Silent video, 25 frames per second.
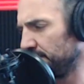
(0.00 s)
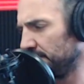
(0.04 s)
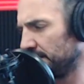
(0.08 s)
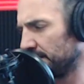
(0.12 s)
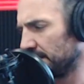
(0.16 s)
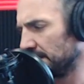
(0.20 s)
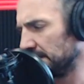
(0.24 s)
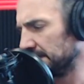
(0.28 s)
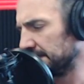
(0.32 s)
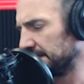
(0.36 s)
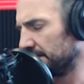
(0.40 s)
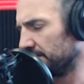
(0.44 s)
you think
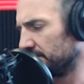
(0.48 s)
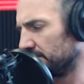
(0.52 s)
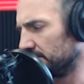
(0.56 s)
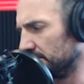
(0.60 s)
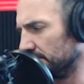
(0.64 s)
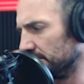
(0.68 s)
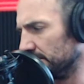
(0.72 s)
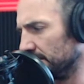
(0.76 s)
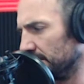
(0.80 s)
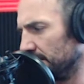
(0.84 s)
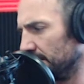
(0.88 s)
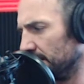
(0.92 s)
there's
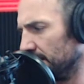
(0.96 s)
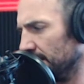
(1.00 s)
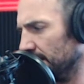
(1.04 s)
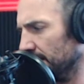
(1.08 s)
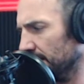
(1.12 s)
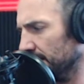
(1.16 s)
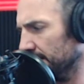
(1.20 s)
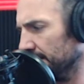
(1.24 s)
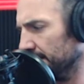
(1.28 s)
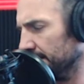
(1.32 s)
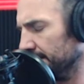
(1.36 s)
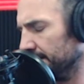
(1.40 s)
ever
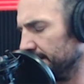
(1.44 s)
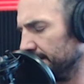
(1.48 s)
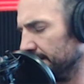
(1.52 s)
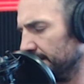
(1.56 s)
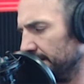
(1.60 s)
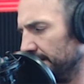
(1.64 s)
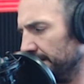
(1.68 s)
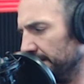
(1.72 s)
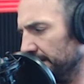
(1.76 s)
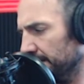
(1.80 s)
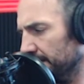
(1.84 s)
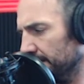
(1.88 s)

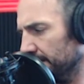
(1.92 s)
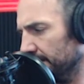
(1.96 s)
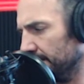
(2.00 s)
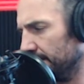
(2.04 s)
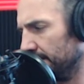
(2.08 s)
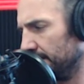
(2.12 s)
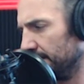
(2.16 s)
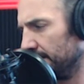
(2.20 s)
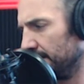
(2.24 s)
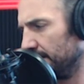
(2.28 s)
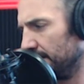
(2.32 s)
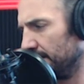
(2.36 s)
a
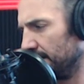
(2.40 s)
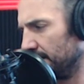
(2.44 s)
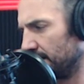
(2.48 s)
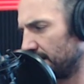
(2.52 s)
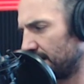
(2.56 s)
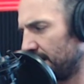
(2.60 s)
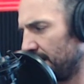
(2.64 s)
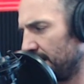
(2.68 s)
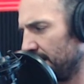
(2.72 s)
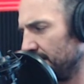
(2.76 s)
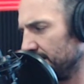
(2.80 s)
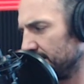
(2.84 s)

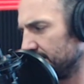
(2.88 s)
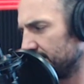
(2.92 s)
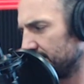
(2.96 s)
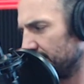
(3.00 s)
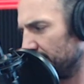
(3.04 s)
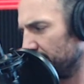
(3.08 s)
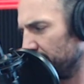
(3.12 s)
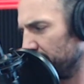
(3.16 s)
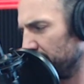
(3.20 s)
case that